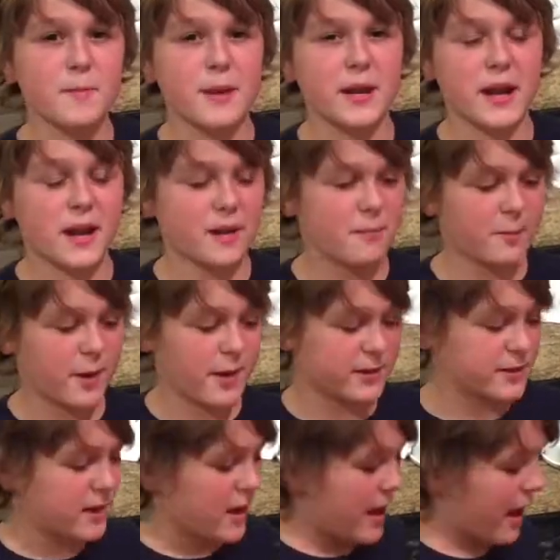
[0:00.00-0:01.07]
our banana
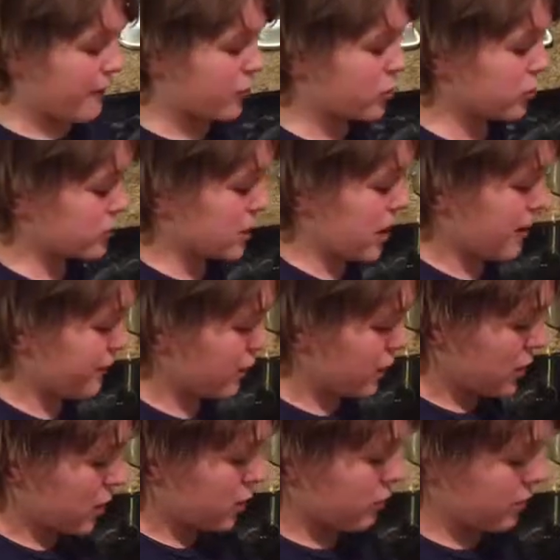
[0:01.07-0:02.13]
breads have cooled off,
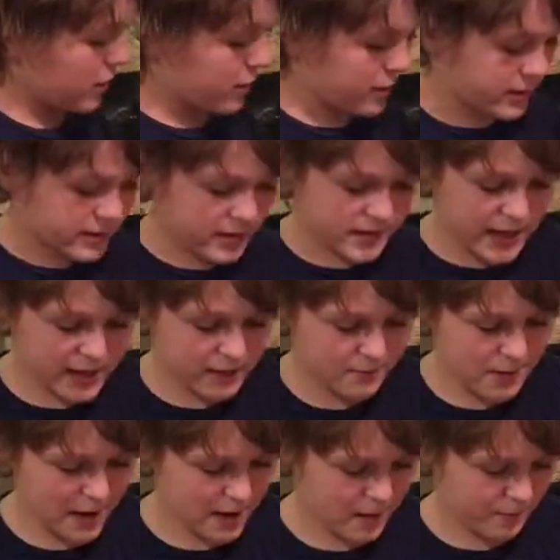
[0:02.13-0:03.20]
we're going to take them
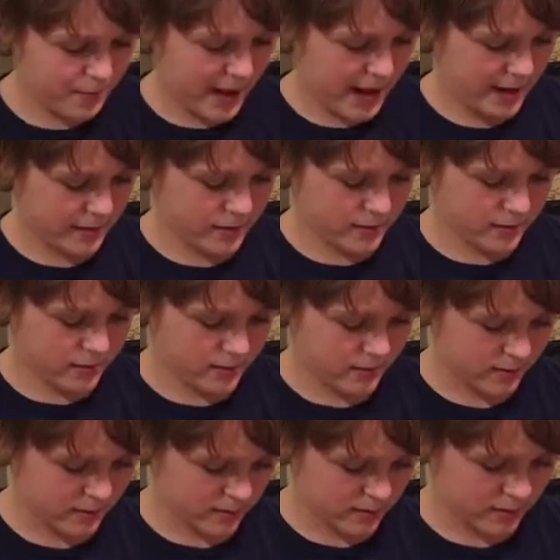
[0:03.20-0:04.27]
out of the pan.
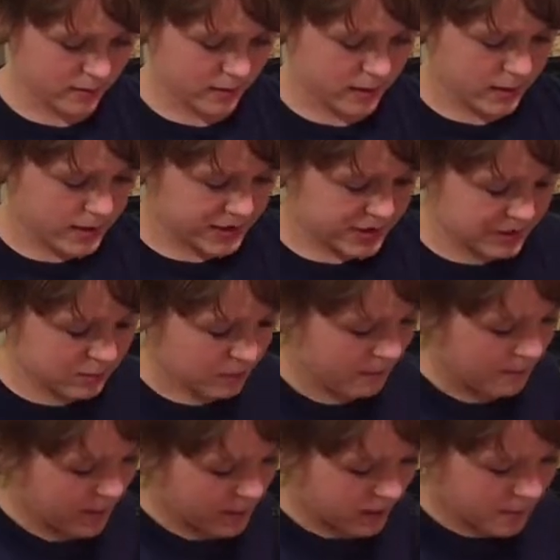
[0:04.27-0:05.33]
Since we
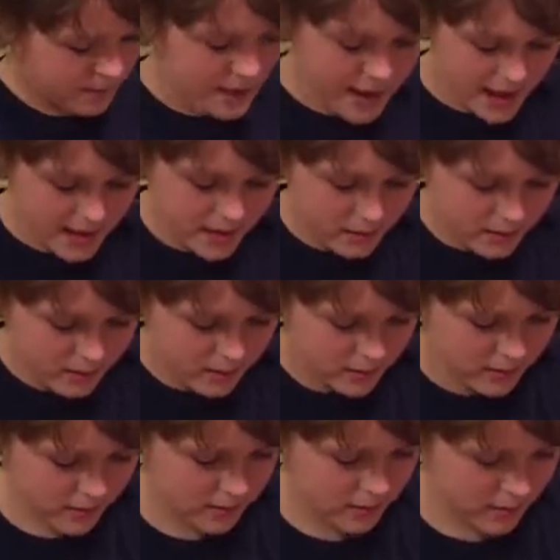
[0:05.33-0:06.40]
buttered the pan,
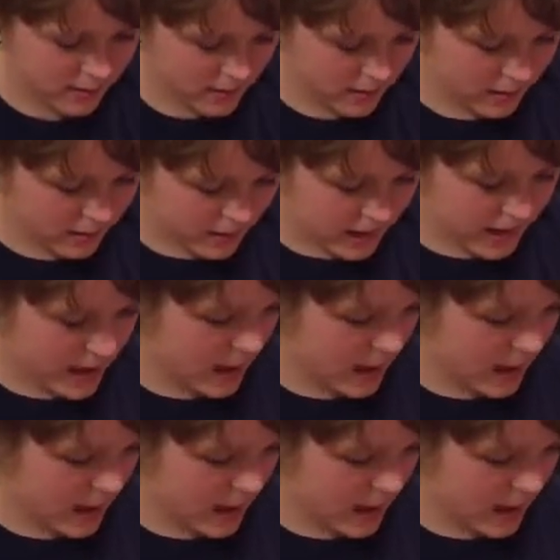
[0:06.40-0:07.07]
they